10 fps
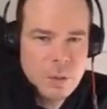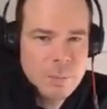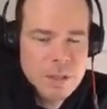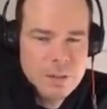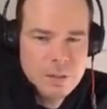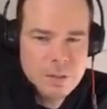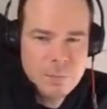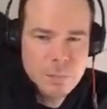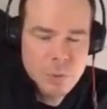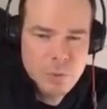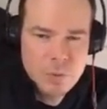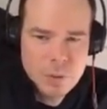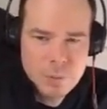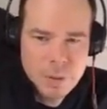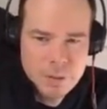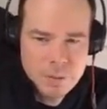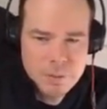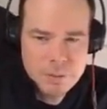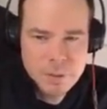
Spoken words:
what pieces it moves on a puzzle,